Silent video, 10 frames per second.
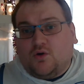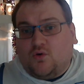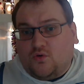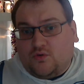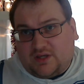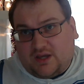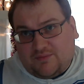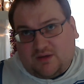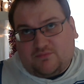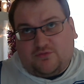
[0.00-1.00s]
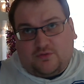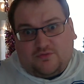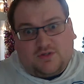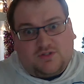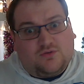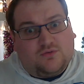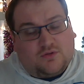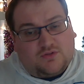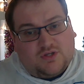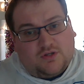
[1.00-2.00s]
or coming up through the first
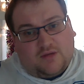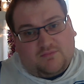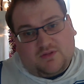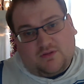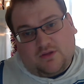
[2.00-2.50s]
turn up